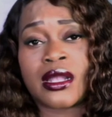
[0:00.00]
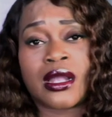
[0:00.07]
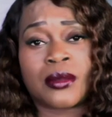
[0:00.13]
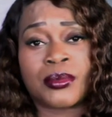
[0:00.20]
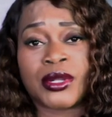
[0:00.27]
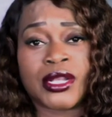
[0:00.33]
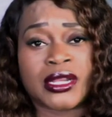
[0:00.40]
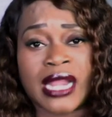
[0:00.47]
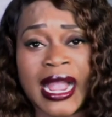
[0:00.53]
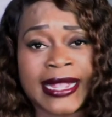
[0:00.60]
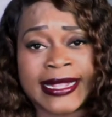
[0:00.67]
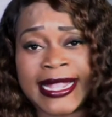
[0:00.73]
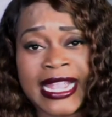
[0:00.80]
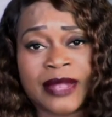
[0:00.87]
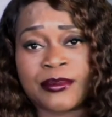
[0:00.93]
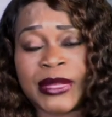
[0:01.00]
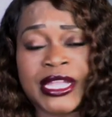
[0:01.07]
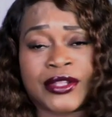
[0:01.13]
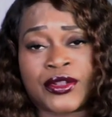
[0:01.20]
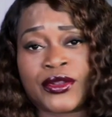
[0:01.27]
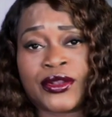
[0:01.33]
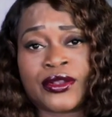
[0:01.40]
but I can't
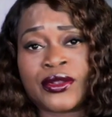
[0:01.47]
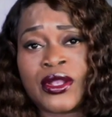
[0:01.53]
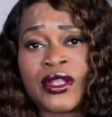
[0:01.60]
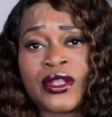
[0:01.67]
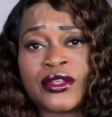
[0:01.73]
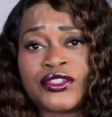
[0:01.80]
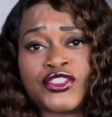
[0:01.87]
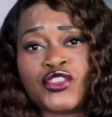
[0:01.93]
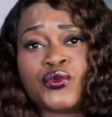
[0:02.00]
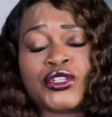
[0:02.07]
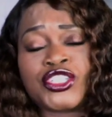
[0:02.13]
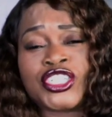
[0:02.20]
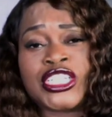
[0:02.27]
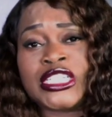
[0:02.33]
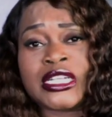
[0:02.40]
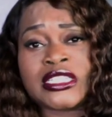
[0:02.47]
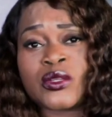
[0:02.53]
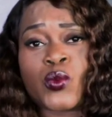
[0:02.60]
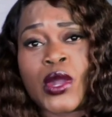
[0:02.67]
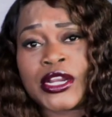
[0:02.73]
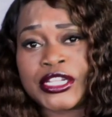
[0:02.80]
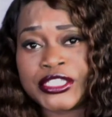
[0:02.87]
make her do what she doesn't
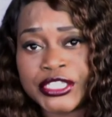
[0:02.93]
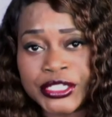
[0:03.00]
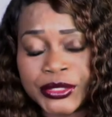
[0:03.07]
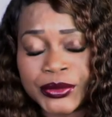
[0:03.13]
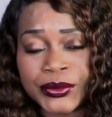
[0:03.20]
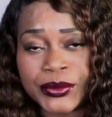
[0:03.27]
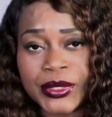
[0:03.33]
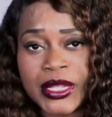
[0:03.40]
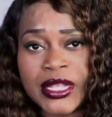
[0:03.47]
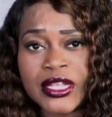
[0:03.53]
want to do."